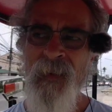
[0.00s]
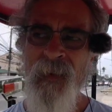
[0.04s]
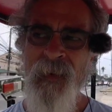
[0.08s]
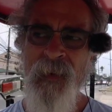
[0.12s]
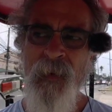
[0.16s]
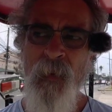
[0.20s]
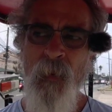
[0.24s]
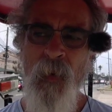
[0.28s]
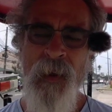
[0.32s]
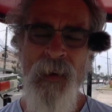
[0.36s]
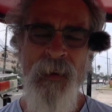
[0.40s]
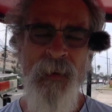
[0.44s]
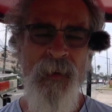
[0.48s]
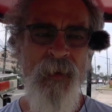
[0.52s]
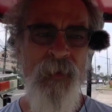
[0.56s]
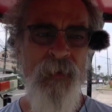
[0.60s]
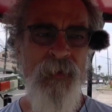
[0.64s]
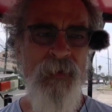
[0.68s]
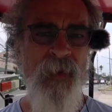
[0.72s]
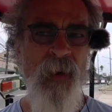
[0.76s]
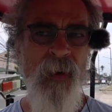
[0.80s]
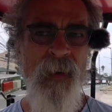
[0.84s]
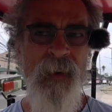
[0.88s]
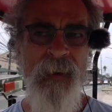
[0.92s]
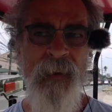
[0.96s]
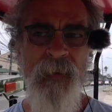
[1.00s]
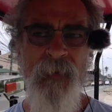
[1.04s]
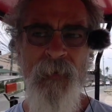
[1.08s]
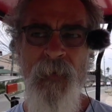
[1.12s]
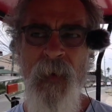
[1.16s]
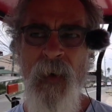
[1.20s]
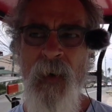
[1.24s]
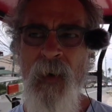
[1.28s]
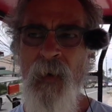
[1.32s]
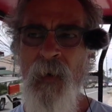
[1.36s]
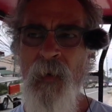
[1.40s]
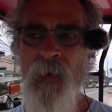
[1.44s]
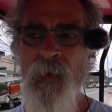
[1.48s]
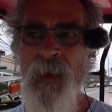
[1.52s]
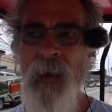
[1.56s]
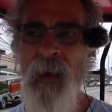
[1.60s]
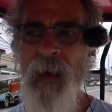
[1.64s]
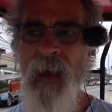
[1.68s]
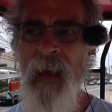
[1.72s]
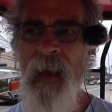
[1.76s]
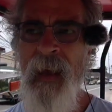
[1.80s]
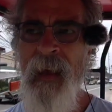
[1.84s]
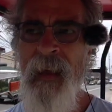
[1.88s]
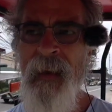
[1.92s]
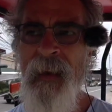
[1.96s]
The one dude's on his phone
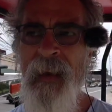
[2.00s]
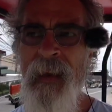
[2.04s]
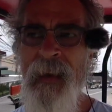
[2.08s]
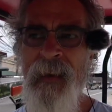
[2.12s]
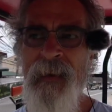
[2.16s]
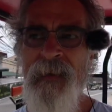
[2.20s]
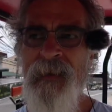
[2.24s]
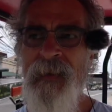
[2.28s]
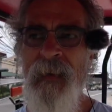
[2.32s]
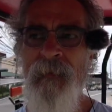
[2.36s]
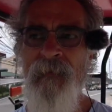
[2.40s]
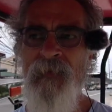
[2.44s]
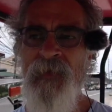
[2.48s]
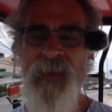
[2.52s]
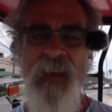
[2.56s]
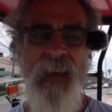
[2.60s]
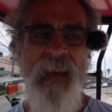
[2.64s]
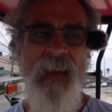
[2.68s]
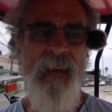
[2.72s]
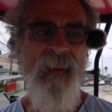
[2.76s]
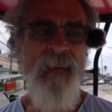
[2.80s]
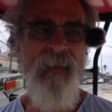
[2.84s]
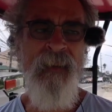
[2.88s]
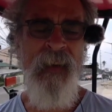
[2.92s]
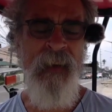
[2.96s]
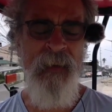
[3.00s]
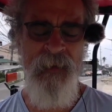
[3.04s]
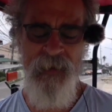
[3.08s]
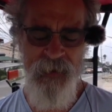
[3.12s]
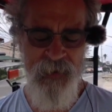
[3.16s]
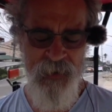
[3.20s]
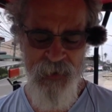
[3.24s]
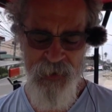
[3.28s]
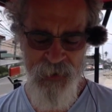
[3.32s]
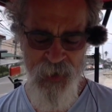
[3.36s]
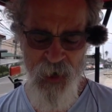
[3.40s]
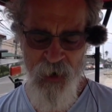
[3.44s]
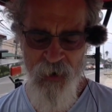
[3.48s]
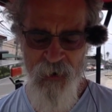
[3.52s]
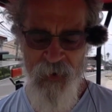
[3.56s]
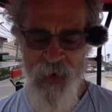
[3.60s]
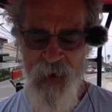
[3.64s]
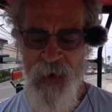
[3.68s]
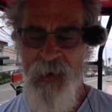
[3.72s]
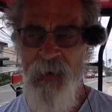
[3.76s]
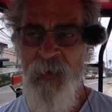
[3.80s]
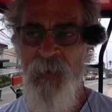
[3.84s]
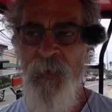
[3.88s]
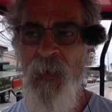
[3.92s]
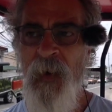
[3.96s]
and he doesn't even see you. He's just staring at
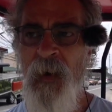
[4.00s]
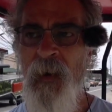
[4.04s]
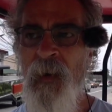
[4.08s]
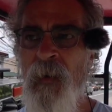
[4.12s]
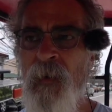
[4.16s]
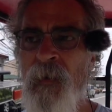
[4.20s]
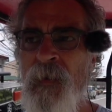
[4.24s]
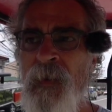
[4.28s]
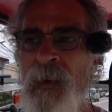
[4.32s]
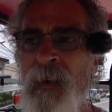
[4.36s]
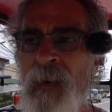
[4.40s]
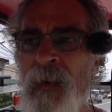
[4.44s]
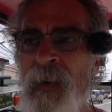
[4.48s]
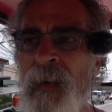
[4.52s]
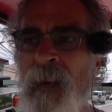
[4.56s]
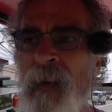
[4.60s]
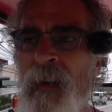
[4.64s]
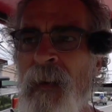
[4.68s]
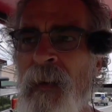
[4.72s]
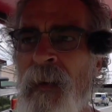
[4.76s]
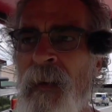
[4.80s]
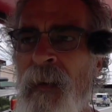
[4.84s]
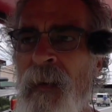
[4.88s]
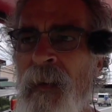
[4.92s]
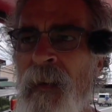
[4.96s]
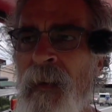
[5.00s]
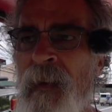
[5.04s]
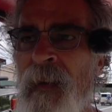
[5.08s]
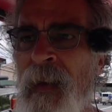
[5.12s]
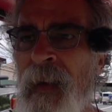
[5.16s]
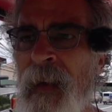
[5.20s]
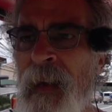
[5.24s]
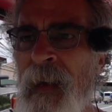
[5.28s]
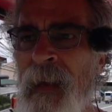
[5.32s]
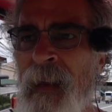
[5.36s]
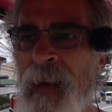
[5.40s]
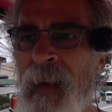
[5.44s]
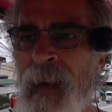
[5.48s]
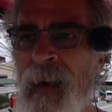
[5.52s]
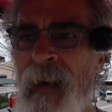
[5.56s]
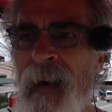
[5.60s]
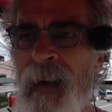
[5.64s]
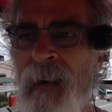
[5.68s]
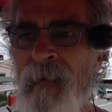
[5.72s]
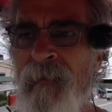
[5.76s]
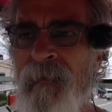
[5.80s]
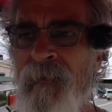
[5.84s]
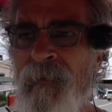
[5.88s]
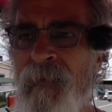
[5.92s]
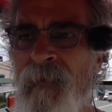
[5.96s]
his phone, and
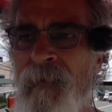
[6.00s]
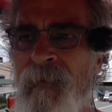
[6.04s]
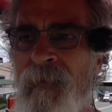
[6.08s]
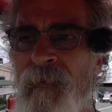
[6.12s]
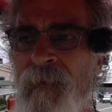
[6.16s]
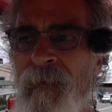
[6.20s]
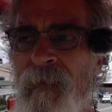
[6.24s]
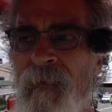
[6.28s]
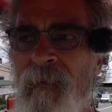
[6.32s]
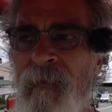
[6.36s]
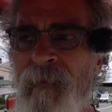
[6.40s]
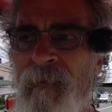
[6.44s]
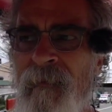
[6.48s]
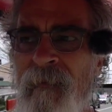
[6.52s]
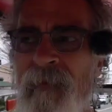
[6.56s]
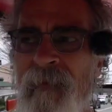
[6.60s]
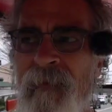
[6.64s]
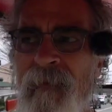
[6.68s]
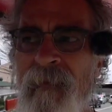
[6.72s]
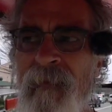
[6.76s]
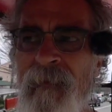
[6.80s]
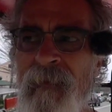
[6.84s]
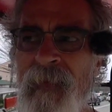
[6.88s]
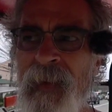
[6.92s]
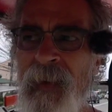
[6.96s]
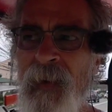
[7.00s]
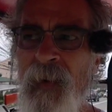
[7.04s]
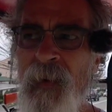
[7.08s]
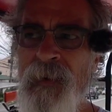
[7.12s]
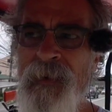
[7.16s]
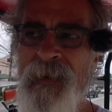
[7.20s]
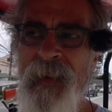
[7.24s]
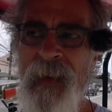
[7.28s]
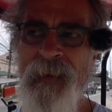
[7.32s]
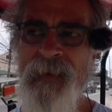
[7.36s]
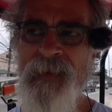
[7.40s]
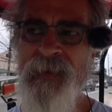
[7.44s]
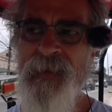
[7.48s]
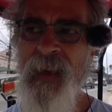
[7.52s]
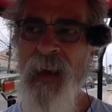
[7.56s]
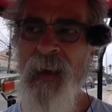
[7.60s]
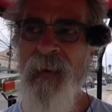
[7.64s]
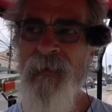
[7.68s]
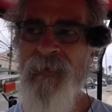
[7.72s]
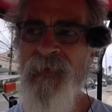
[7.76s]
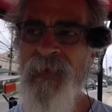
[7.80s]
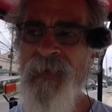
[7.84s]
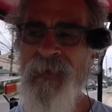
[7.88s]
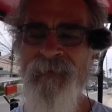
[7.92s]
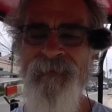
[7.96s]
you know, it's tough.
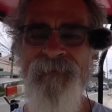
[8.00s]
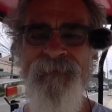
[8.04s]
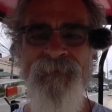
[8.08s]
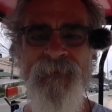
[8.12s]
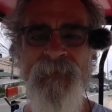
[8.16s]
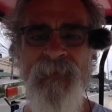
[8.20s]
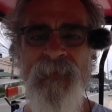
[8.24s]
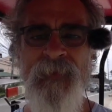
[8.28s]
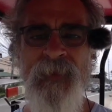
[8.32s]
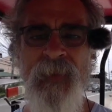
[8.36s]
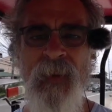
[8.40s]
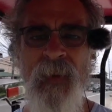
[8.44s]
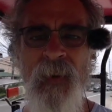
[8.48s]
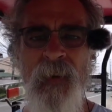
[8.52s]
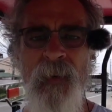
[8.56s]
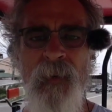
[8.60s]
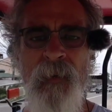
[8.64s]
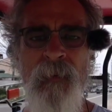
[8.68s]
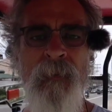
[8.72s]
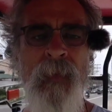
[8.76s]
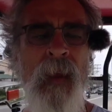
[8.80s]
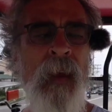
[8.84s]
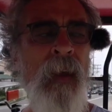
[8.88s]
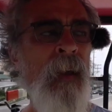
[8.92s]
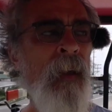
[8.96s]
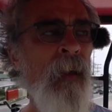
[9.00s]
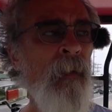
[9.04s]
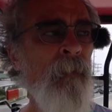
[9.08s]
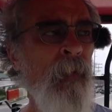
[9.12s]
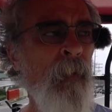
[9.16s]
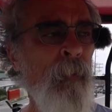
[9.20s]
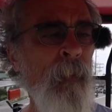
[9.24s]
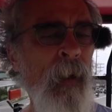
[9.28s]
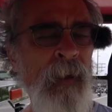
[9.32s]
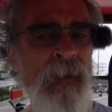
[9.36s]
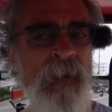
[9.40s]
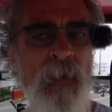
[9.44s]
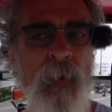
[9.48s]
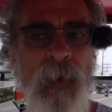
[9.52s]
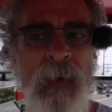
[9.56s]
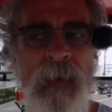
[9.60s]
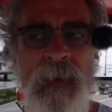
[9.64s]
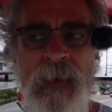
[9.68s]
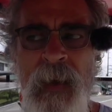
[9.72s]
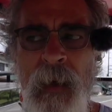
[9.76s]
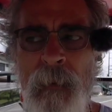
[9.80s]
So when my sweetie's